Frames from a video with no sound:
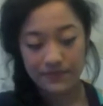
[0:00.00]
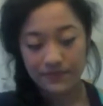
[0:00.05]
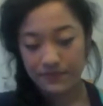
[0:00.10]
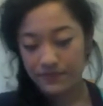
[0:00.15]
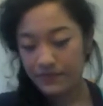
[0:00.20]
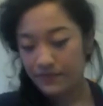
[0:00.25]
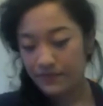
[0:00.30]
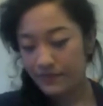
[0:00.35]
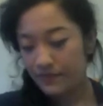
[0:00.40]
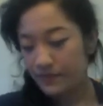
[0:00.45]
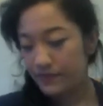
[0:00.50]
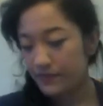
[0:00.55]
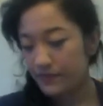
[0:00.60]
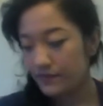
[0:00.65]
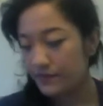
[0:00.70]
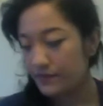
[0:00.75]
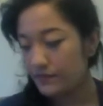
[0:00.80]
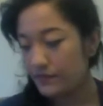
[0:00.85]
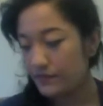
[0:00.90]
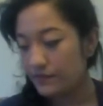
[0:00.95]

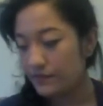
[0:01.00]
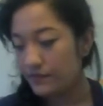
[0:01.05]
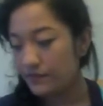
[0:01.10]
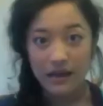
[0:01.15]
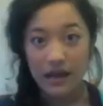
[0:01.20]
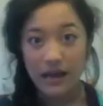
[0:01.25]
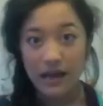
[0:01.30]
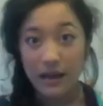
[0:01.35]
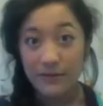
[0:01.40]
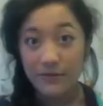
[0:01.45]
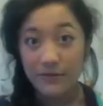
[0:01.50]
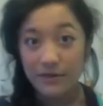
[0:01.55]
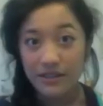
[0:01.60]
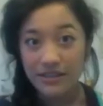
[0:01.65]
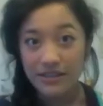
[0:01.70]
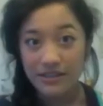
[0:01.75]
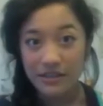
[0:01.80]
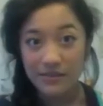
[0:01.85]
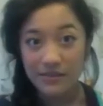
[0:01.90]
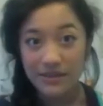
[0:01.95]
I'm going to
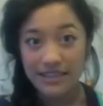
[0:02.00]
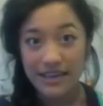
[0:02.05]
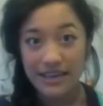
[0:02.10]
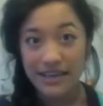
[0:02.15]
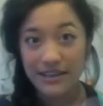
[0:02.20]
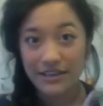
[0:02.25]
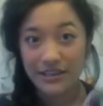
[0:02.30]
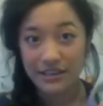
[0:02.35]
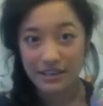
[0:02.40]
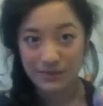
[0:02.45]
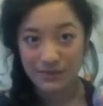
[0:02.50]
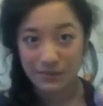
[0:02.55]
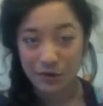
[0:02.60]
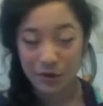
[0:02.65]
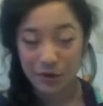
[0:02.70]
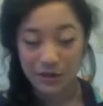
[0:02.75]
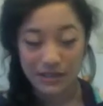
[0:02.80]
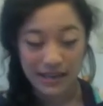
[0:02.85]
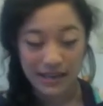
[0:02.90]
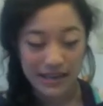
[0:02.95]
start by taking just
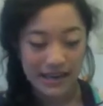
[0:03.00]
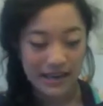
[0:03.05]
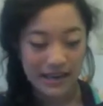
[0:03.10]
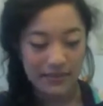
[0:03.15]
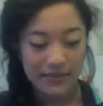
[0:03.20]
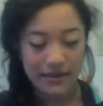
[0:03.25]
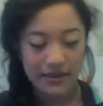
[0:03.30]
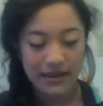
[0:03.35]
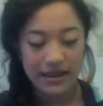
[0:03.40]
more tape,